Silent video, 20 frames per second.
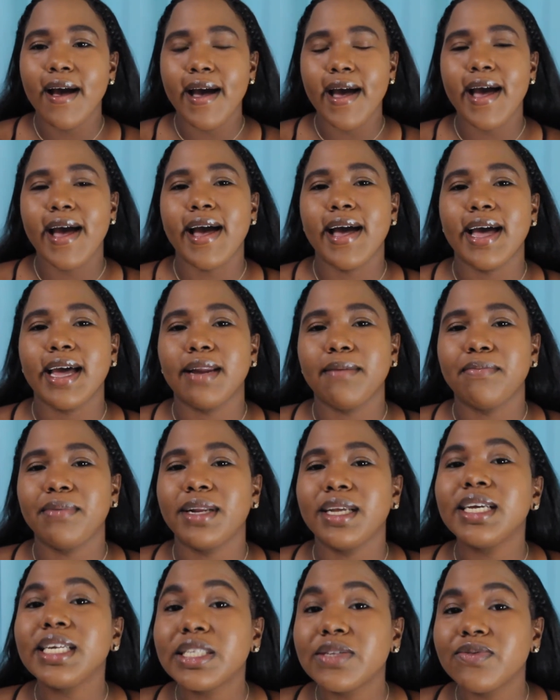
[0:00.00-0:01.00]
And
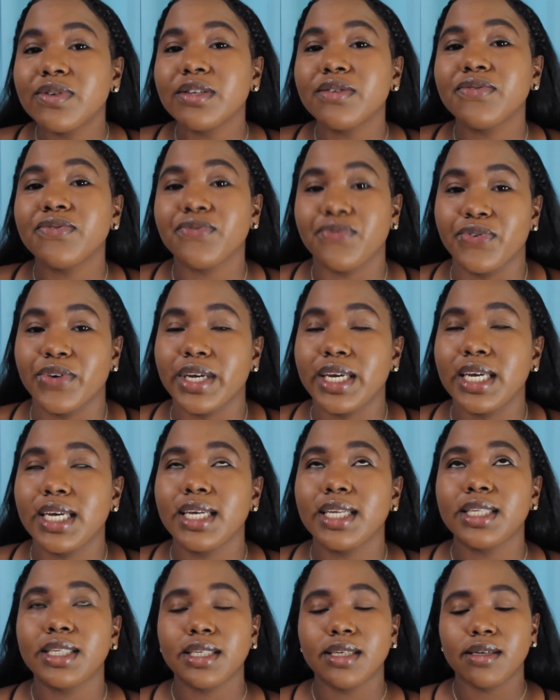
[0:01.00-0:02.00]
please feel
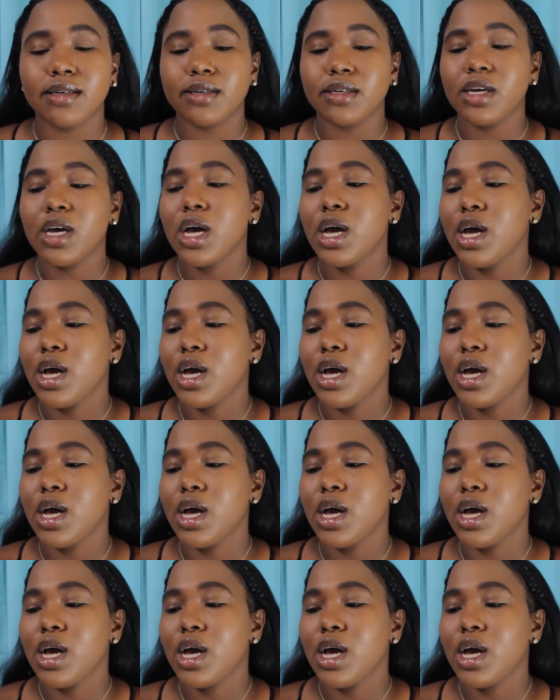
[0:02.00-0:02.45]
free to